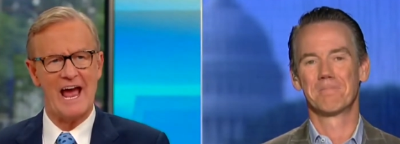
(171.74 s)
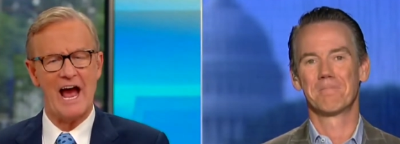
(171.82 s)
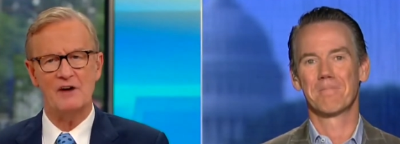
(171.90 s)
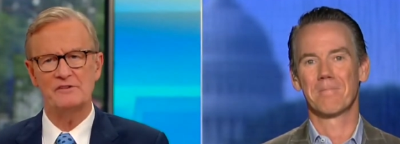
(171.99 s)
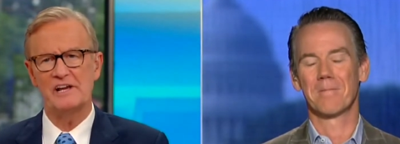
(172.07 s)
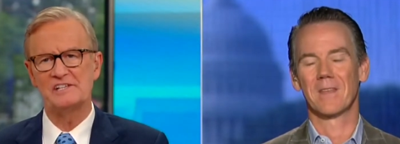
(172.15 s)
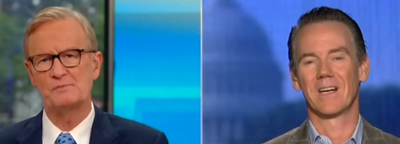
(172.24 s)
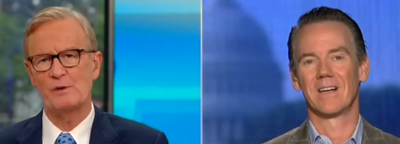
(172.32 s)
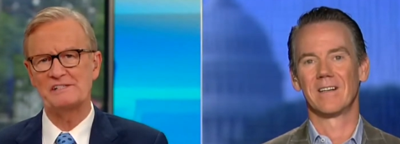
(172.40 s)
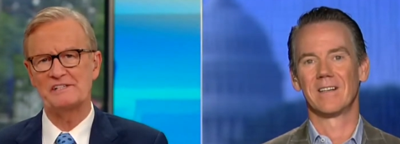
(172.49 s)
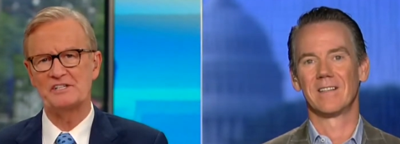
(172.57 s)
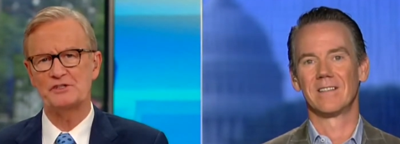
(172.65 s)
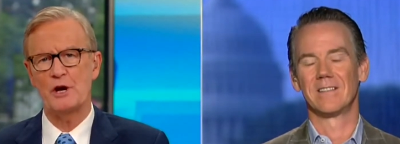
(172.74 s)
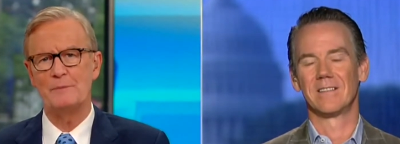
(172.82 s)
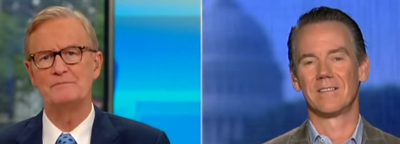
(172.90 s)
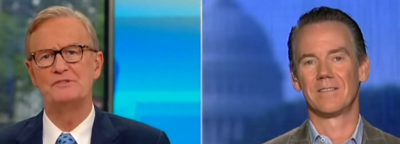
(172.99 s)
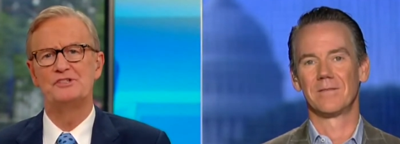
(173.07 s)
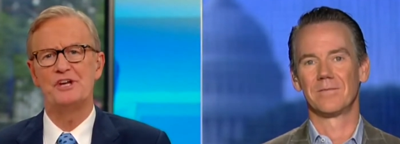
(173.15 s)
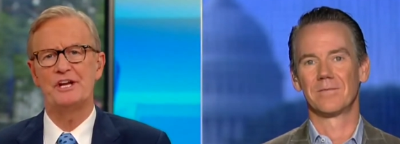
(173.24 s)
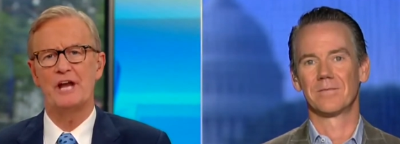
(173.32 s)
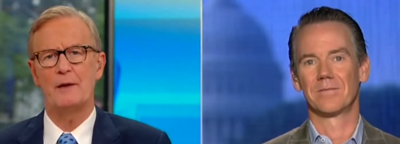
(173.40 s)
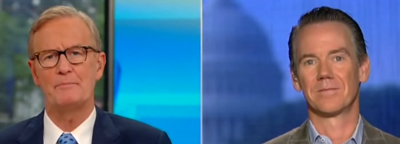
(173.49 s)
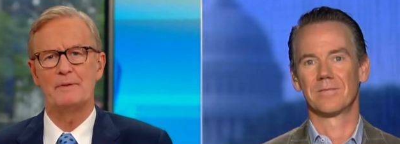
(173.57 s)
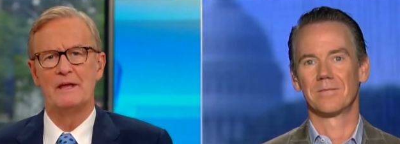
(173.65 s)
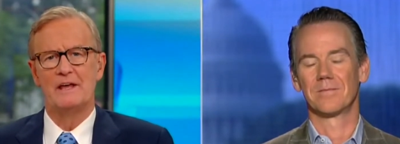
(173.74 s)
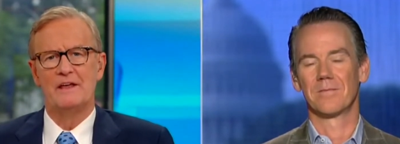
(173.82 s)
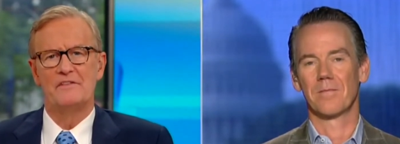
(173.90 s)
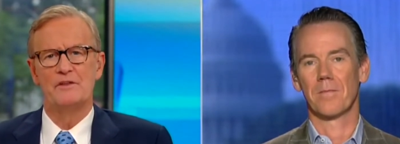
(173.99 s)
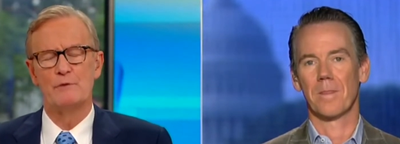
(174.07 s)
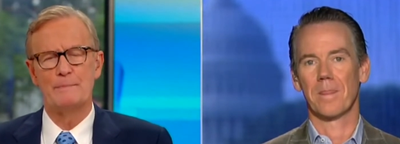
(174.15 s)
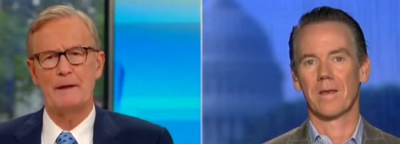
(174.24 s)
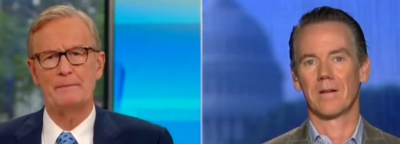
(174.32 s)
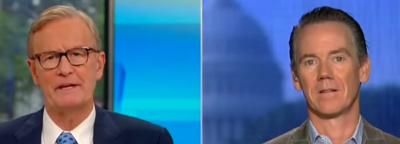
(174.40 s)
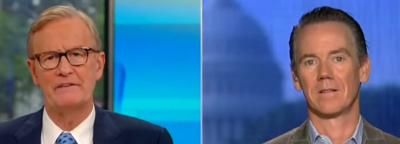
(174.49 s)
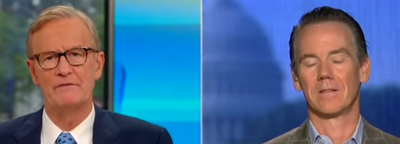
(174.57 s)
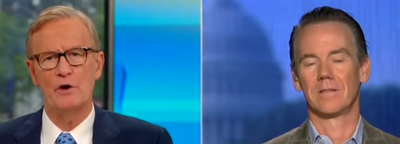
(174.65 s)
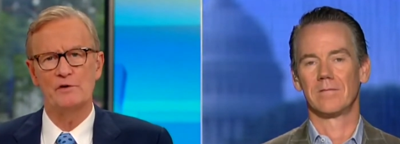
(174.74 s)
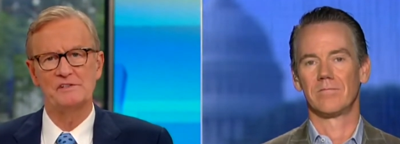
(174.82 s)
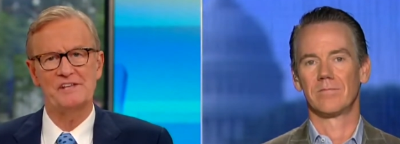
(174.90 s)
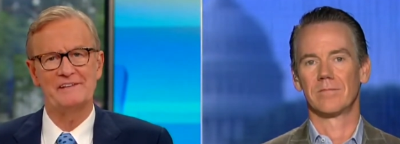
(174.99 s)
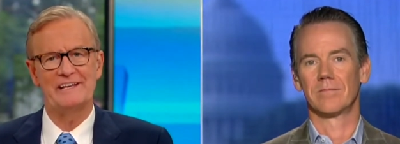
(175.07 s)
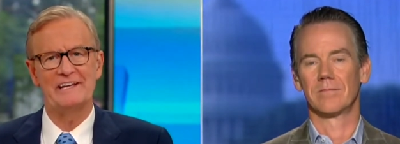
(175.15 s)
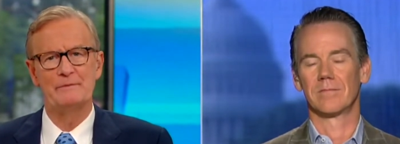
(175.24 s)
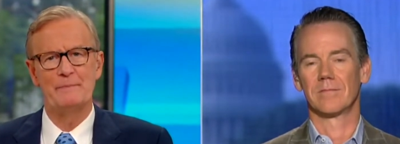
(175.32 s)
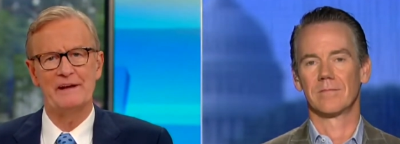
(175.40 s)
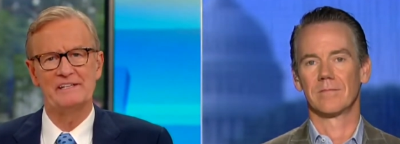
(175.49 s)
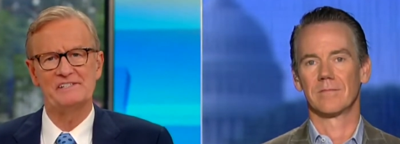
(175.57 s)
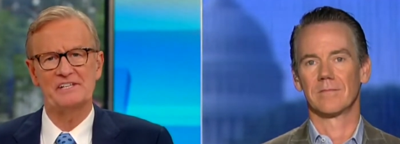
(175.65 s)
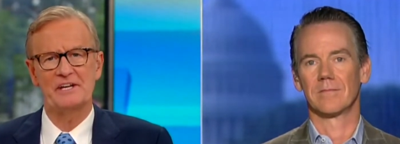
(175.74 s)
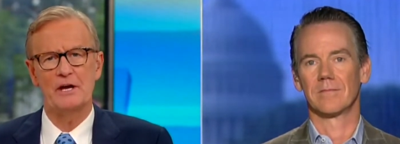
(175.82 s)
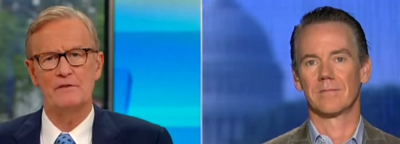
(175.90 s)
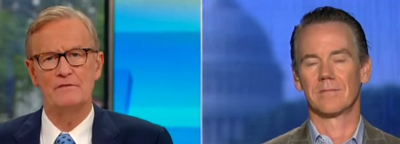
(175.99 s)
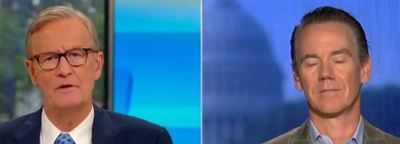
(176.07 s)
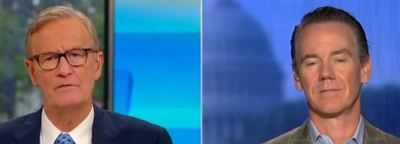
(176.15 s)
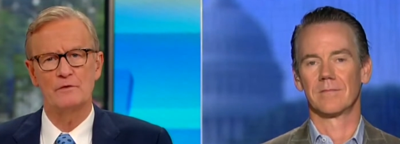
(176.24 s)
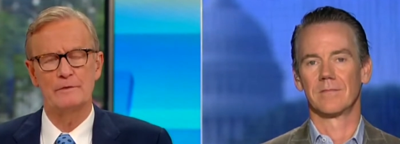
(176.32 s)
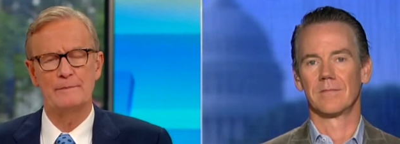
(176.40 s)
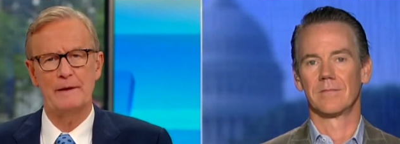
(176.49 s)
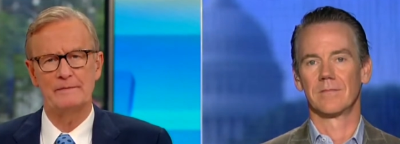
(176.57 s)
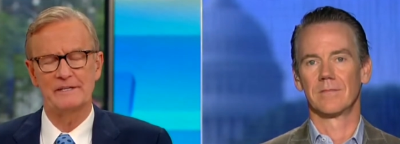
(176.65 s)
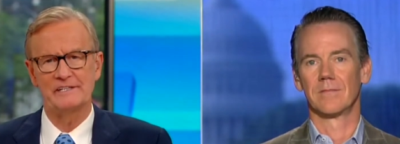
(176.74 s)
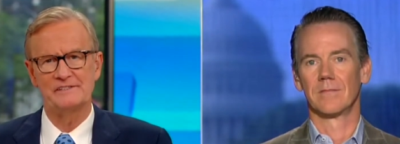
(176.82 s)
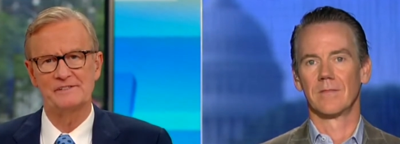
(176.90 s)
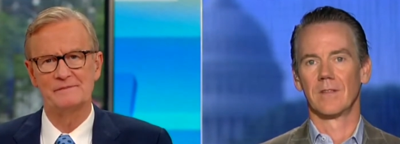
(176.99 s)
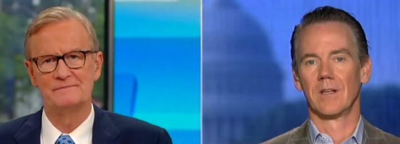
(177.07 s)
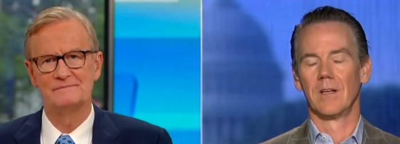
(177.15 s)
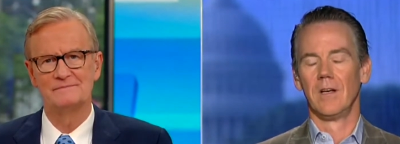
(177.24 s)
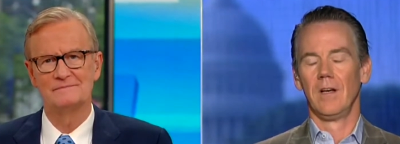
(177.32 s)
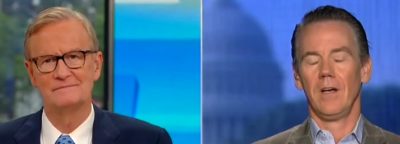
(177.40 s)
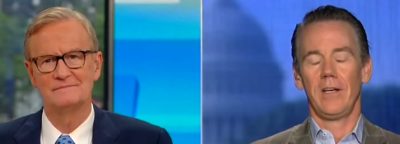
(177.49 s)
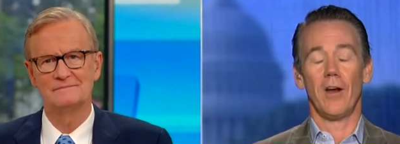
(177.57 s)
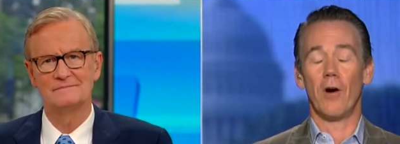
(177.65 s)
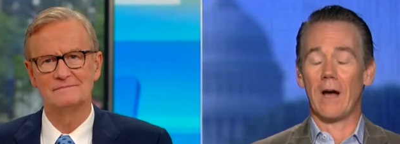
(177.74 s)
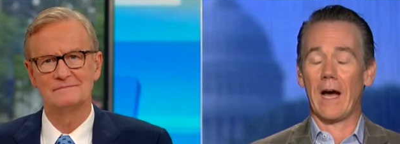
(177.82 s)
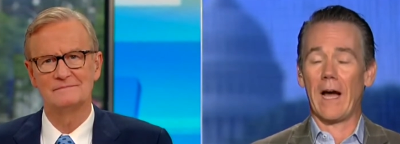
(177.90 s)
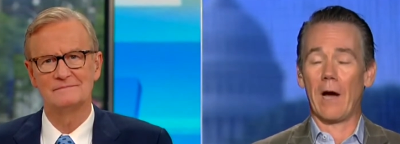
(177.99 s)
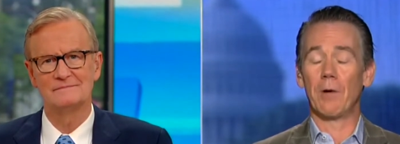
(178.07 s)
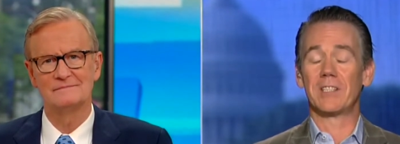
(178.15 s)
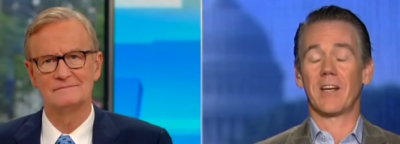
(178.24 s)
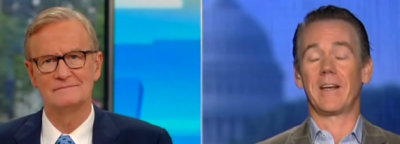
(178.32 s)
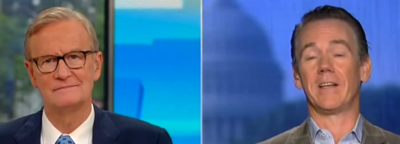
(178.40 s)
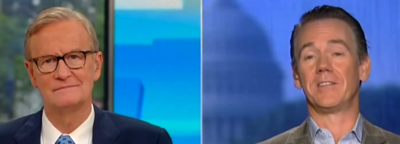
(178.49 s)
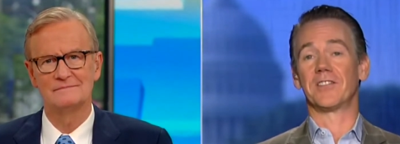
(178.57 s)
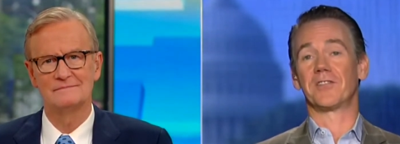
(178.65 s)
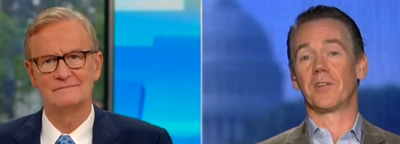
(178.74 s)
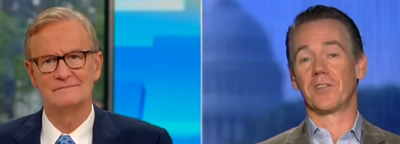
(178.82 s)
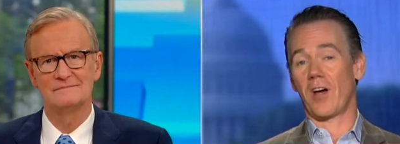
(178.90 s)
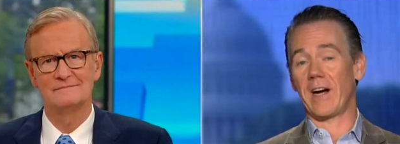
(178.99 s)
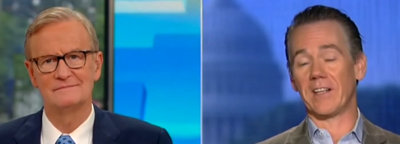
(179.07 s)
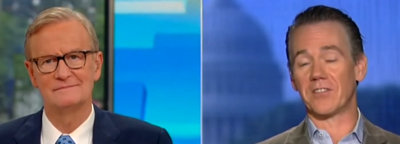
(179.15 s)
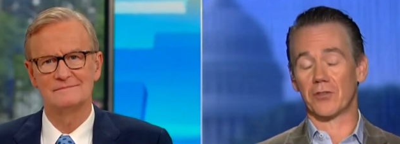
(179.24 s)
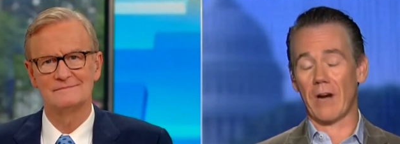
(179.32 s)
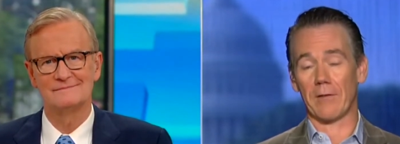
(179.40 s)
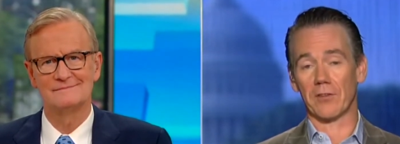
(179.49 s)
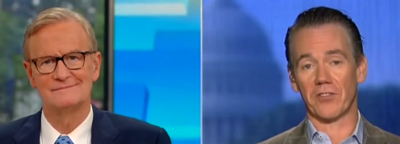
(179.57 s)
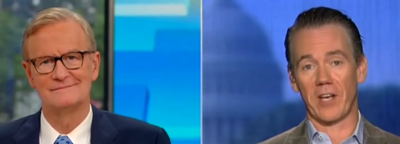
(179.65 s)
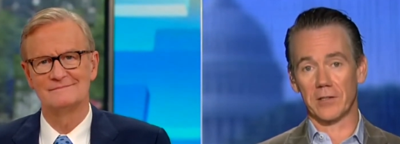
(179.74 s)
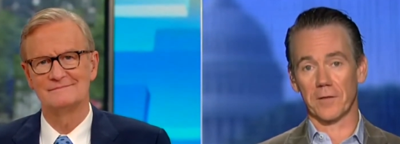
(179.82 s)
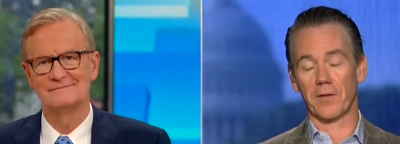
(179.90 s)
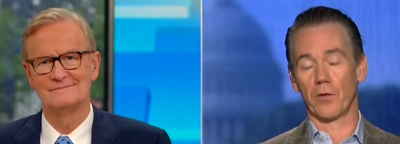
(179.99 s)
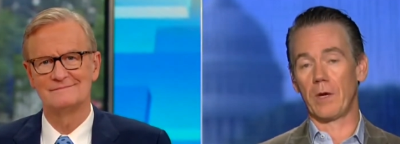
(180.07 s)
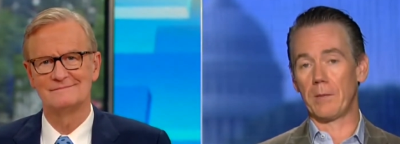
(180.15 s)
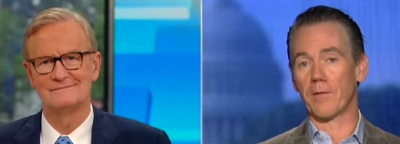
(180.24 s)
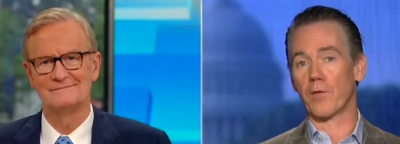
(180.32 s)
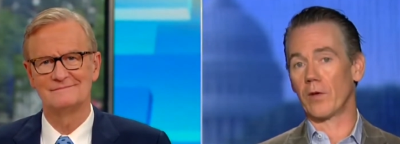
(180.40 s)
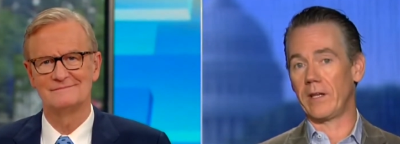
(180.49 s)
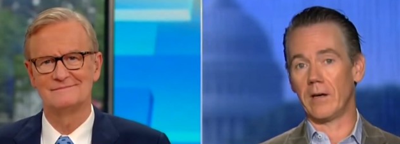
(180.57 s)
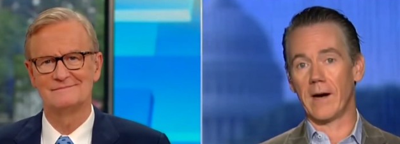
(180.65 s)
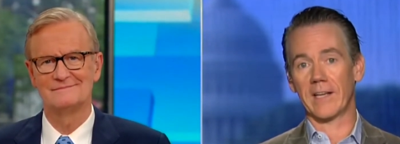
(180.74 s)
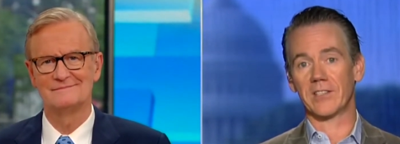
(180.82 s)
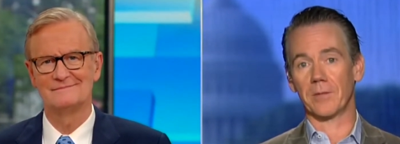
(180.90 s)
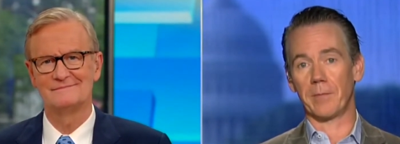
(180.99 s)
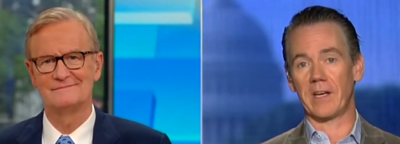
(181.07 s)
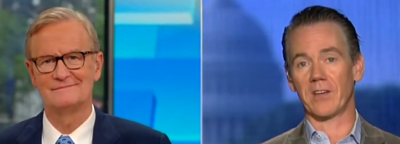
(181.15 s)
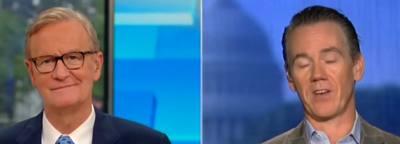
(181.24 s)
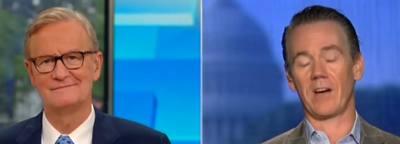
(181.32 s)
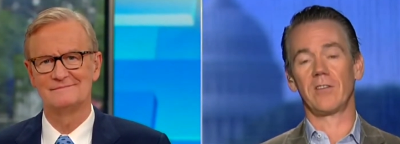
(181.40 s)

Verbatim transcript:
Speaker 1: how does President Trump gin up the Republican voters and the independents to go vote for Republicans?
Speaker 2: You know, I, I, wish I could just design his travel schedule for the week before the election because I